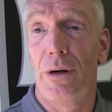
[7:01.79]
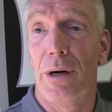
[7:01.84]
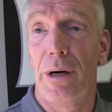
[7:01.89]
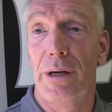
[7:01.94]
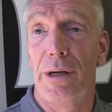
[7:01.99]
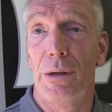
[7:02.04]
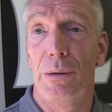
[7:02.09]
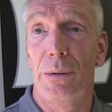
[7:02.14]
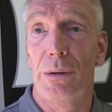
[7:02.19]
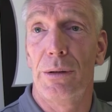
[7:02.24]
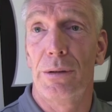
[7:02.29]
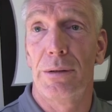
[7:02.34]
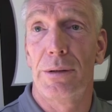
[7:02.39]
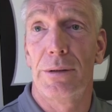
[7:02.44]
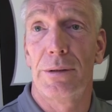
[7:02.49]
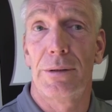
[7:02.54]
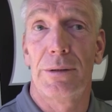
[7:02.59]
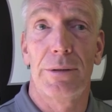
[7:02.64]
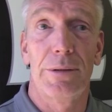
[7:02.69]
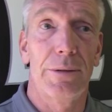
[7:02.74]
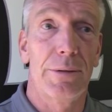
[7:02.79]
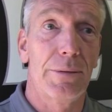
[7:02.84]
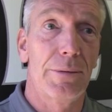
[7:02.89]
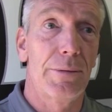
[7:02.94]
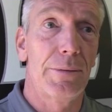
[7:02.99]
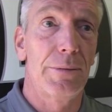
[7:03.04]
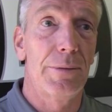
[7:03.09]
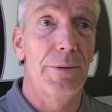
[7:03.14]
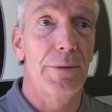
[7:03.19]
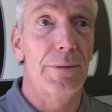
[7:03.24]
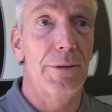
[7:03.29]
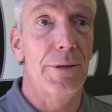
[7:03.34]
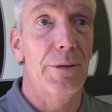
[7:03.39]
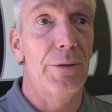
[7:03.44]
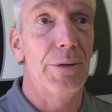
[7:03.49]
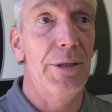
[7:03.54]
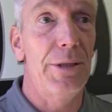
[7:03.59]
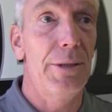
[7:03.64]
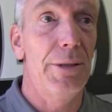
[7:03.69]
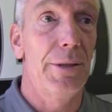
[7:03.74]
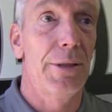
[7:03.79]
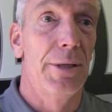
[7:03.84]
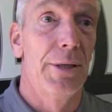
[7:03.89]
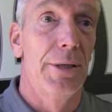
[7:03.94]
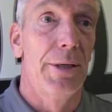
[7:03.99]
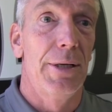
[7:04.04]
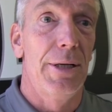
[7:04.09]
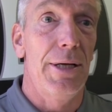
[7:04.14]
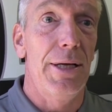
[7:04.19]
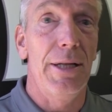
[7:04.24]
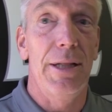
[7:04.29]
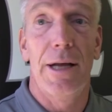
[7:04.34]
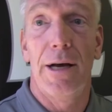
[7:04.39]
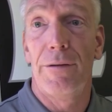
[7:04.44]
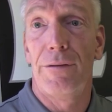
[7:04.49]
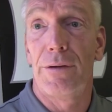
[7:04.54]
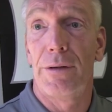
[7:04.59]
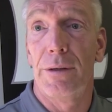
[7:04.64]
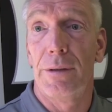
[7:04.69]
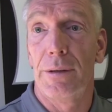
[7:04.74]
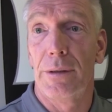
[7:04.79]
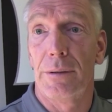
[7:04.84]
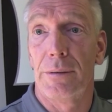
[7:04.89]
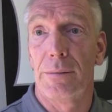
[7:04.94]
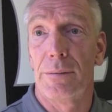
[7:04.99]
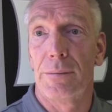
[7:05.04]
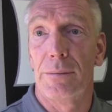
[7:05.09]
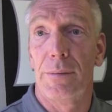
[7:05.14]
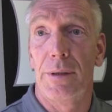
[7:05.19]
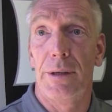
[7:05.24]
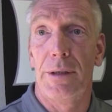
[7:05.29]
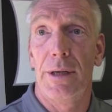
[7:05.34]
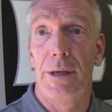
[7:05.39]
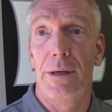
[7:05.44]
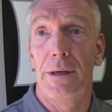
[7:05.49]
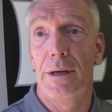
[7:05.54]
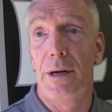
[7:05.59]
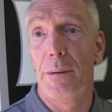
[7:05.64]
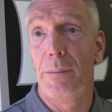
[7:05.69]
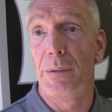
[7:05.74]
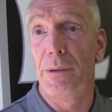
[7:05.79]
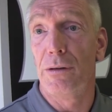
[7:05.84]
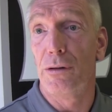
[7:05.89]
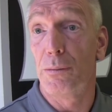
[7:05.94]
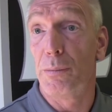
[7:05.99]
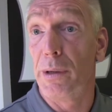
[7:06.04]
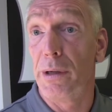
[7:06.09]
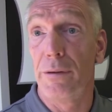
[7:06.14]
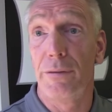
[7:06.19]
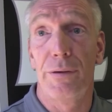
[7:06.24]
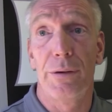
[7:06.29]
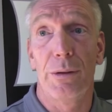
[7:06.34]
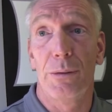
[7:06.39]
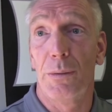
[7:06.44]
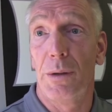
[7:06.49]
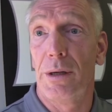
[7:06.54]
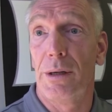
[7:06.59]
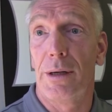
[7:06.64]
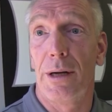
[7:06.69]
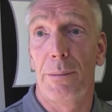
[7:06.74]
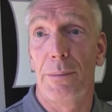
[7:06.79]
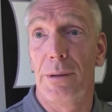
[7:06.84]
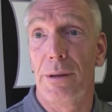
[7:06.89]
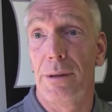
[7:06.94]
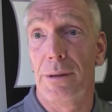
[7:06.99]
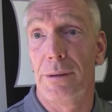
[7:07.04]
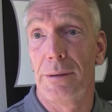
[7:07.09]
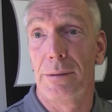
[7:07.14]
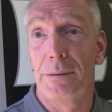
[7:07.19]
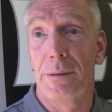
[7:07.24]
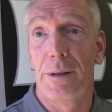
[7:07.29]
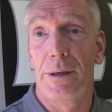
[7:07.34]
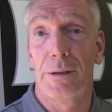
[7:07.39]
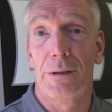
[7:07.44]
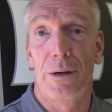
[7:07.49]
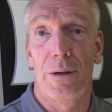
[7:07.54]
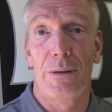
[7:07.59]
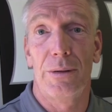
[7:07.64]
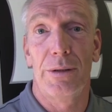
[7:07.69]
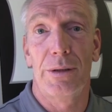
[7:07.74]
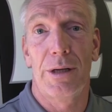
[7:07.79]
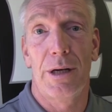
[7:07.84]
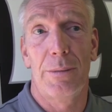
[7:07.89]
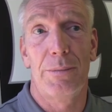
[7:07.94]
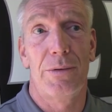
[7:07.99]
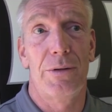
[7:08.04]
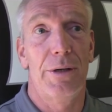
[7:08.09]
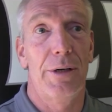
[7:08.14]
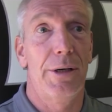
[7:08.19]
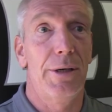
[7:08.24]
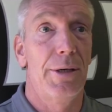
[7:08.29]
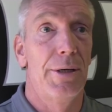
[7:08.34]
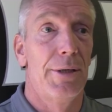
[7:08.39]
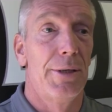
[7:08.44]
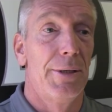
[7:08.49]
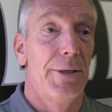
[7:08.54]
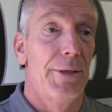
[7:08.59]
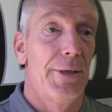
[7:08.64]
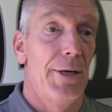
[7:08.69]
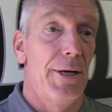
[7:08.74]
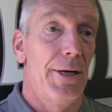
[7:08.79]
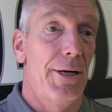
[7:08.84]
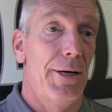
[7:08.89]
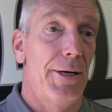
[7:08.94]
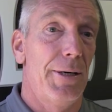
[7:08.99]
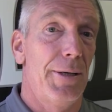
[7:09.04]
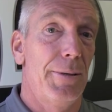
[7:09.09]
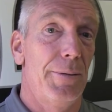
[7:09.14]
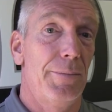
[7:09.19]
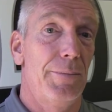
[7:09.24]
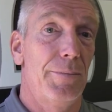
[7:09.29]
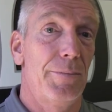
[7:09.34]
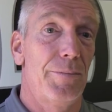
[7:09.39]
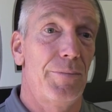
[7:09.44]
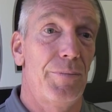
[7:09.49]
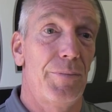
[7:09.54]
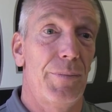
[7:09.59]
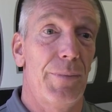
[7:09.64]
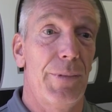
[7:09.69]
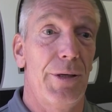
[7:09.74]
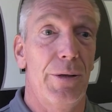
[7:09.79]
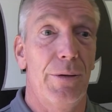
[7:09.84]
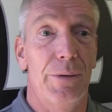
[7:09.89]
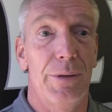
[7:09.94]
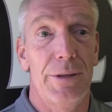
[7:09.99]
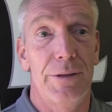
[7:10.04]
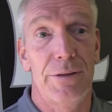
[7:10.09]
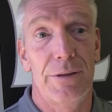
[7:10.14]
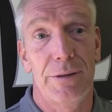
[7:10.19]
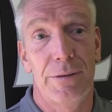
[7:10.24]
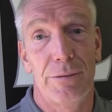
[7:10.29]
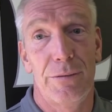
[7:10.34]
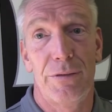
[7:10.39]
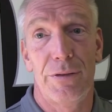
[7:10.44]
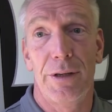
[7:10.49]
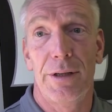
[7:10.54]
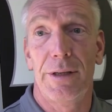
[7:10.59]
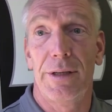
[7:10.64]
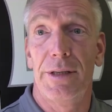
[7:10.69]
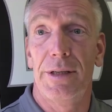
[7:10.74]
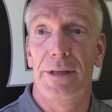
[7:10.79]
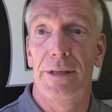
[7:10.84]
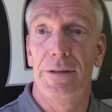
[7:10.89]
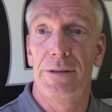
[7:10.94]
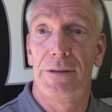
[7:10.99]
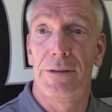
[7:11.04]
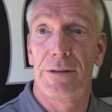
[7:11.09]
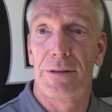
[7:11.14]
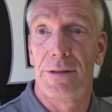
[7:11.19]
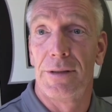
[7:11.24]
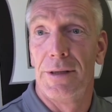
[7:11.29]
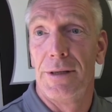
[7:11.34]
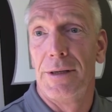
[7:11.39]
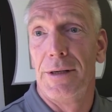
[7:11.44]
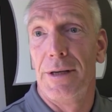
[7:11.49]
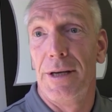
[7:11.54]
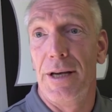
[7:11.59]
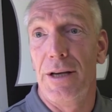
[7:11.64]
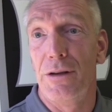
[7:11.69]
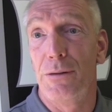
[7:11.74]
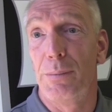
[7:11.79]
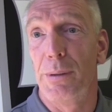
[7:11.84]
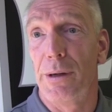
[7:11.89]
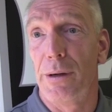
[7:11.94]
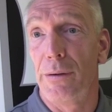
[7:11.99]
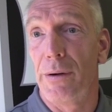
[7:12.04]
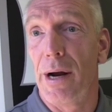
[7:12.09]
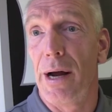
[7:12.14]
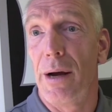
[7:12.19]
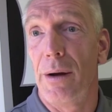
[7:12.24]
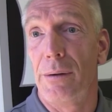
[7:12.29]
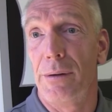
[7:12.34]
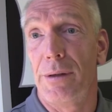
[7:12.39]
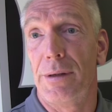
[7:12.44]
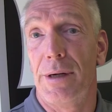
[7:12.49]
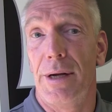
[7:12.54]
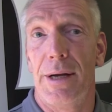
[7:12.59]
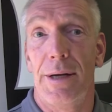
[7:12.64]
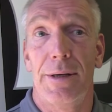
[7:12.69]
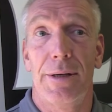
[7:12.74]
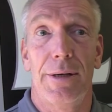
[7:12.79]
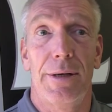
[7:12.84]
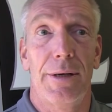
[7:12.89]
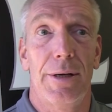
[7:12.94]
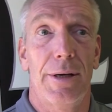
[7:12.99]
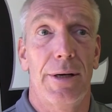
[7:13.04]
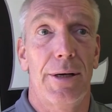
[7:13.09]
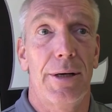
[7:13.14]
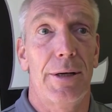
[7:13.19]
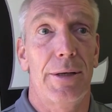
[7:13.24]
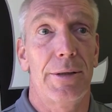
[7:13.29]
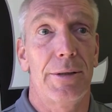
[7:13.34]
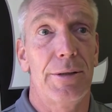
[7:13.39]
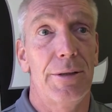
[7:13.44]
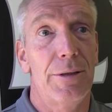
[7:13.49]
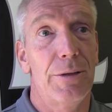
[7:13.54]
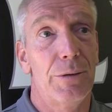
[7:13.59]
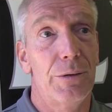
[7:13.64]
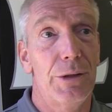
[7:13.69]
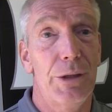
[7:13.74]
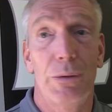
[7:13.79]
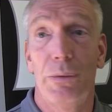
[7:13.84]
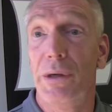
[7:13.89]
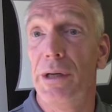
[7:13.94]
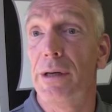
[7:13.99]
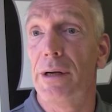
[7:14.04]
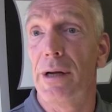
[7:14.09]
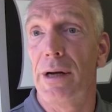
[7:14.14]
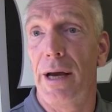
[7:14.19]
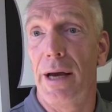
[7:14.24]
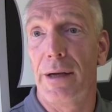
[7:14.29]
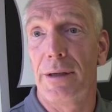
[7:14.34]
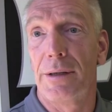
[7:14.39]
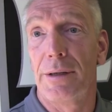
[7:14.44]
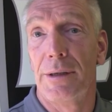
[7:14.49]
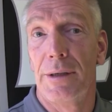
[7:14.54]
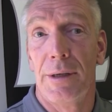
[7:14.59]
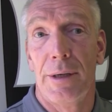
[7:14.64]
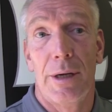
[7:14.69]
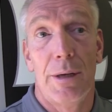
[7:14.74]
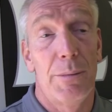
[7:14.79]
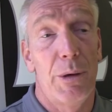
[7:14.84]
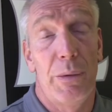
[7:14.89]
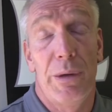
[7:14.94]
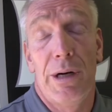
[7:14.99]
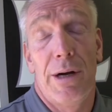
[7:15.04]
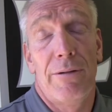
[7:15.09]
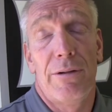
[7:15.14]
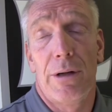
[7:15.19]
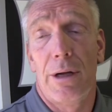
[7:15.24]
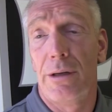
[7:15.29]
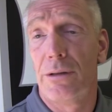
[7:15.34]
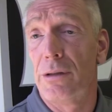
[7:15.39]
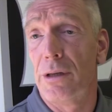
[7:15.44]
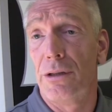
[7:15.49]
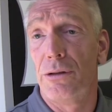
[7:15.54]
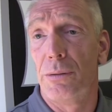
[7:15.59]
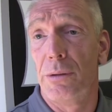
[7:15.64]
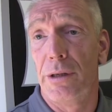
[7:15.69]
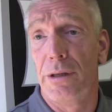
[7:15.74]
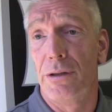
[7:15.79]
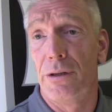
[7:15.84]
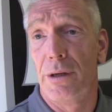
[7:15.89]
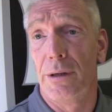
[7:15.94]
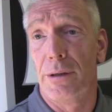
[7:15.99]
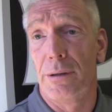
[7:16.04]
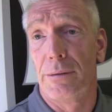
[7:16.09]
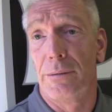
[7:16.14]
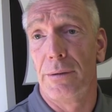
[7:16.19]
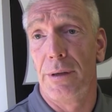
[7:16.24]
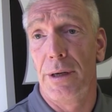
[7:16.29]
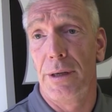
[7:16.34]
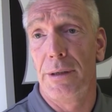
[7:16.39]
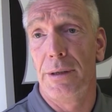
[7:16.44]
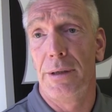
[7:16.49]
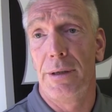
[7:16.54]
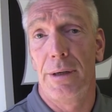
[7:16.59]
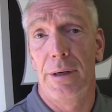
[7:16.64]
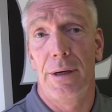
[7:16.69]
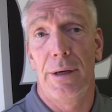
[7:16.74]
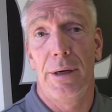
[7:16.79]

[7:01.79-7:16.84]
hockey world, you know, he left and ended up in Springfield, won a couple of Calder Cups there. You know, he's in Philly, he's been around, and you know, you reconnect, but we never lost touch with each other. And